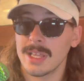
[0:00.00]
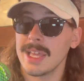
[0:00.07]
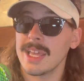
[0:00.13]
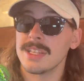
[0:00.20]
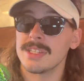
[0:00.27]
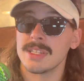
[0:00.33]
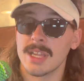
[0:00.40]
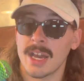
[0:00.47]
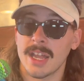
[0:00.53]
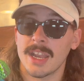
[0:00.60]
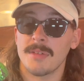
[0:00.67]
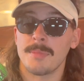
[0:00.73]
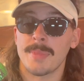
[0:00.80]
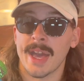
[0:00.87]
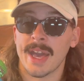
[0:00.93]
It's not a
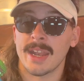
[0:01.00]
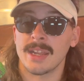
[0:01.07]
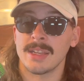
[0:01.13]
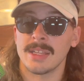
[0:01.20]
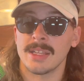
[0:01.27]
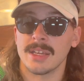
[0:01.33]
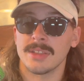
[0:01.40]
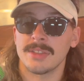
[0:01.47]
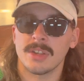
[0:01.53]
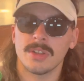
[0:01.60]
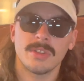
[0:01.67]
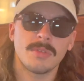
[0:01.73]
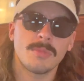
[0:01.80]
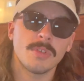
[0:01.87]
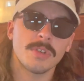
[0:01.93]
bad idea. They're a
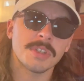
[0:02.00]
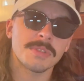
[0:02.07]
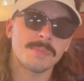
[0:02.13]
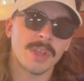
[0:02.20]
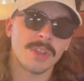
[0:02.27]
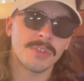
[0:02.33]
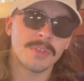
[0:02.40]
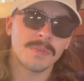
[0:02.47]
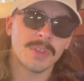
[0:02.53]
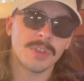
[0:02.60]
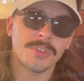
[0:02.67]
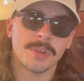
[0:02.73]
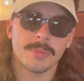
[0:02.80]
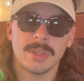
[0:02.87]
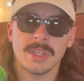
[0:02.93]
little more expensive than
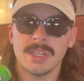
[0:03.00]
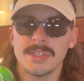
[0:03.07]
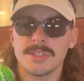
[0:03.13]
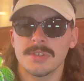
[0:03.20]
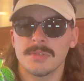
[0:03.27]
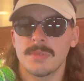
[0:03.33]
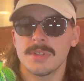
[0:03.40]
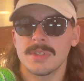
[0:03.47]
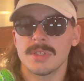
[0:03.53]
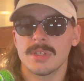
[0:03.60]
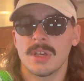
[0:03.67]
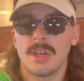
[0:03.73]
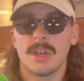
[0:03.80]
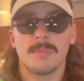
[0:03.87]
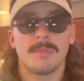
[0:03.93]
some of the easier ones.
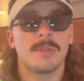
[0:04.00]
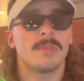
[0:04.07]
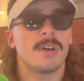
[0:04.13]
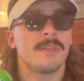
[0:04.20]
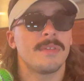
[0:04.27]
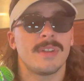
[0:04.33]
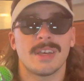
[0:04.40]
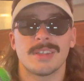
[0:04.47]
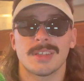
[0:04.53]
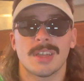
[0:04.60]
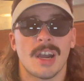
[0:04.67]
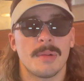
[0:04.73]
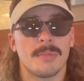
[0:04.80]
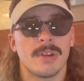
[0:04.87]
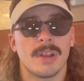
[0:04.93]
People often ask
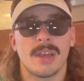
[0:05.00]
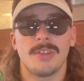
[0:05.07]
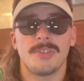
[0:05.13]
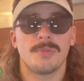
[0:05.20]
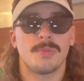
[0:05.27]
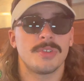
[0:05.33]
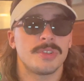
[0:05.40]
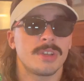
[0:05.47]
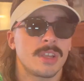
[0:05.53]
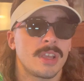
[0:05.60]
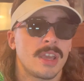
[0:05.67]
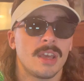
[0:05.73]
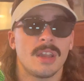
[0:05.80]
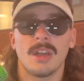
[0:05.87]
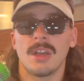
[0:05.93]
copperheads, what should I
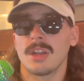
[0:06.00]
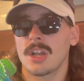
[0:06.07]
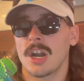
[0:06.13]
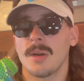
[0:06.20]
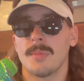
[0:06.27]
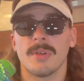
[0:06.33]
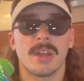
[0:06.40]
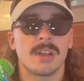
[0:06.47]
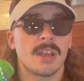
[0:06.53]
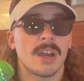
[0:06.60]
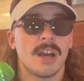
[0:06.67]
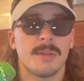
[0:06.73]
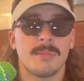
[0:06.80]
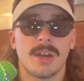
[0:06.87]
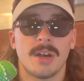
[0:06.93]
get? Copperhead,
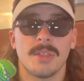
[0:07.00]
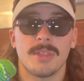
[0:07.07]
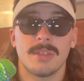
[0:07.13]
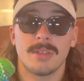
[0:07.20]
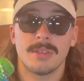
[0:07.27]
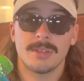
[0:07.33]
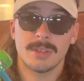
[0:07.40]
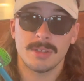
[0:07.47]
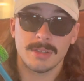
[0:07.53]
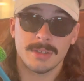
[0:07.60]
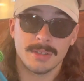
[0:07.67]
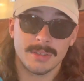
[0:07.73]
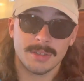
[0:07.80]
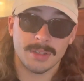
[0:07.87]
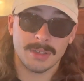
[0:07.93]
cottonmouth.
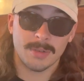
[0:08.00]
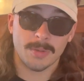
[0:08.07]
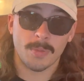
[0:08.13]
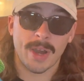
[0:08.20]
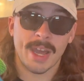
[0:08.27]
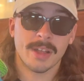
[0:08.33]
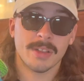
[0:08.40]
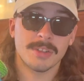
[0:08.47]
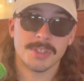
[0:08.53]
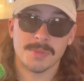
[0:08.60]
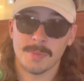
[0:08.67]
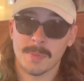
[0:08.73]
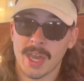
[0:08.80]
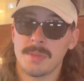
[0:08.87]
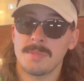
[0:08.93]
Waglers
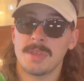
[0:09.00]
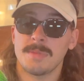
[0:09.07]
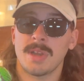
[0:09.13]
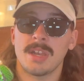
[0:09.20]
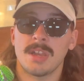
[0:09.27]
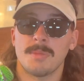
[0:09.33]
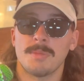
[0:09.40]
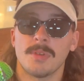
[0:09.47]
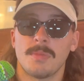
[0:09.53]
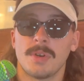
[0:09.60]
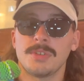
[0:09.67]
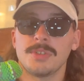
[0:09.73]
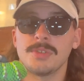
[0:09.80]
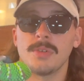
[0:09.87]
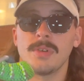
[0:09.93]
might be my
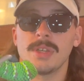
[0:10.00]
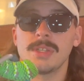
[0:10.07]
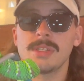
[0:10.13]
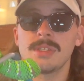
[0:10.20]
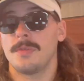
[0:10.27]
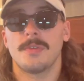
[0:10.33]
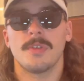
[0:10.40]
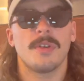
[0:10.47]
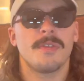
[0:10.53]
#1 choice for